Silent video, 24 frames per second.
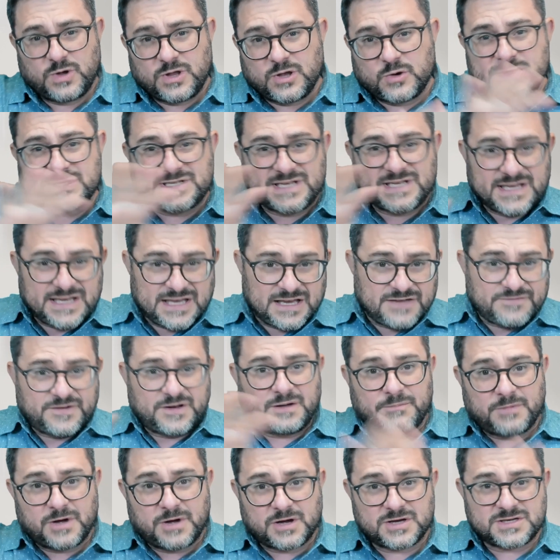So it was
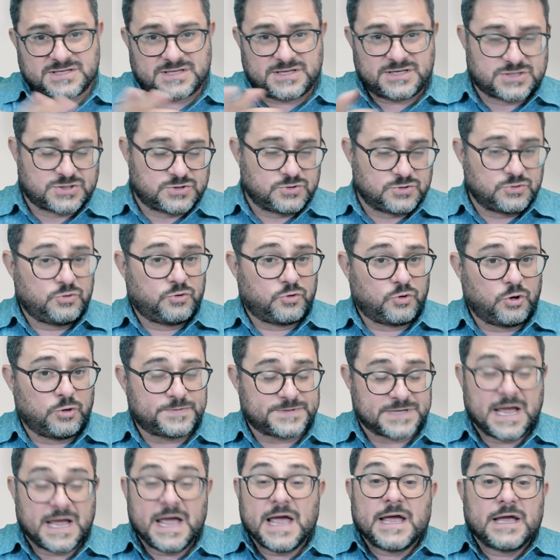even amongst these two
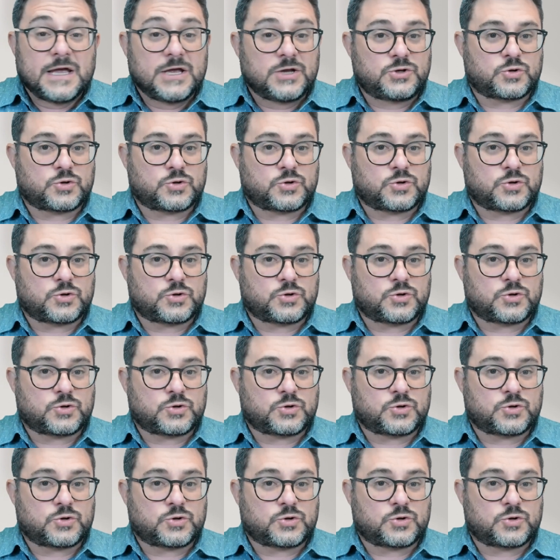groups